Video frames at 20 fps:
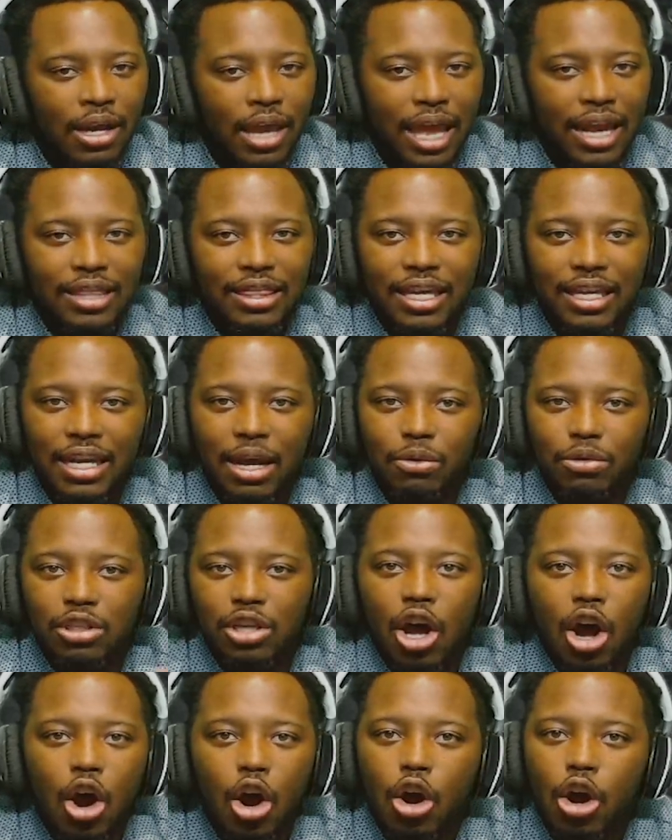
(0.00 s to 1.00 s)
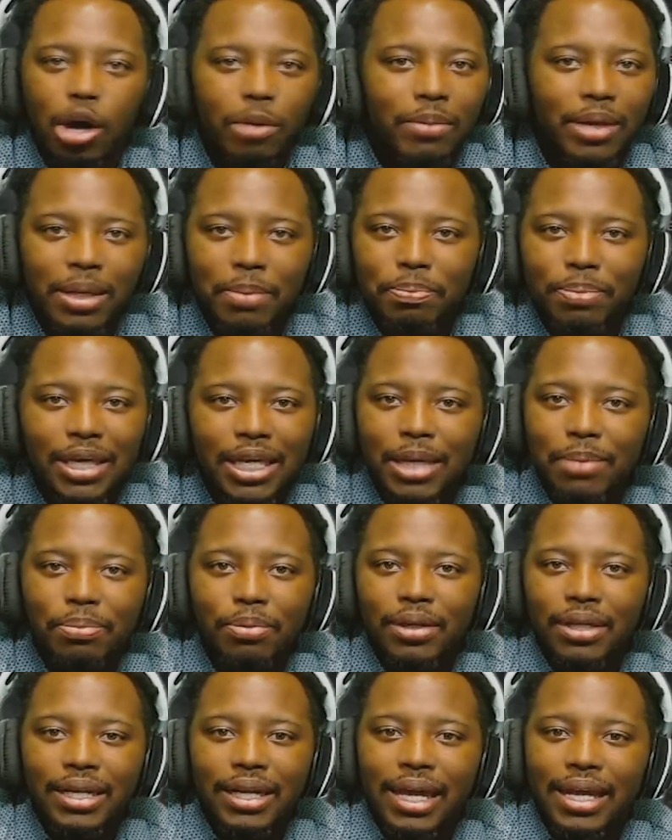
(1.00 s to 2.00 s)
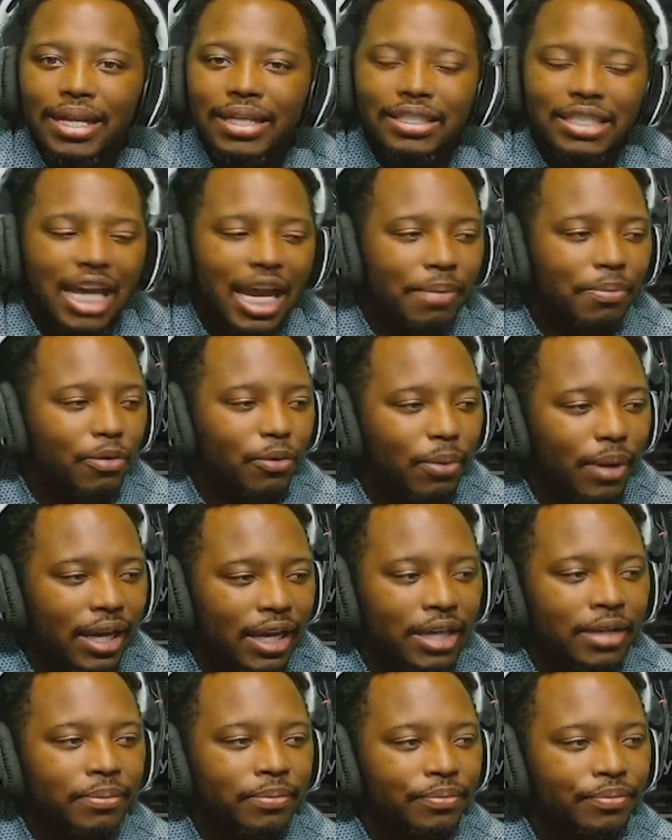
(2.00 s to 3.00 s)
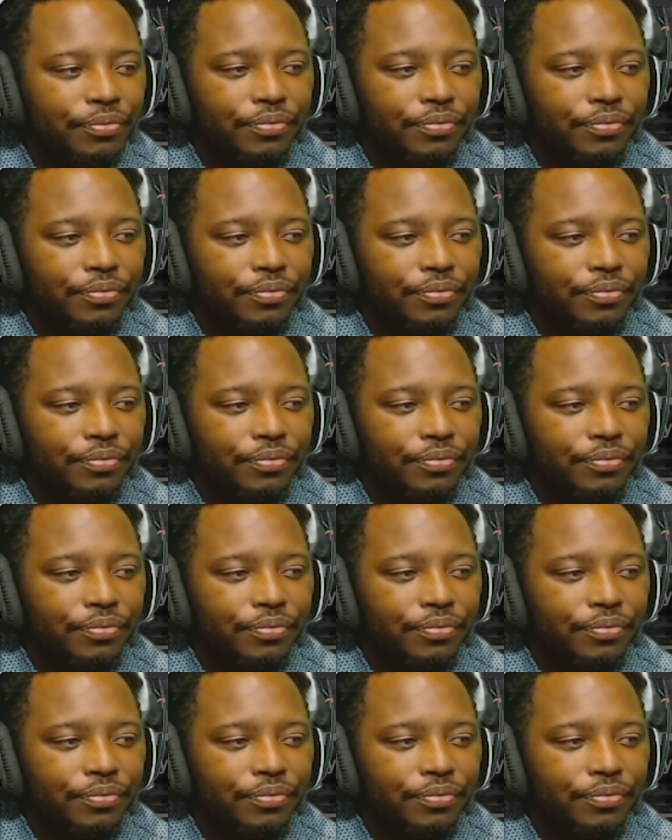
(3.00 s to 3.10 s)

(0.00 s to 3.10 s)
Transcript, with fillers: anything that was harming people in any type of way.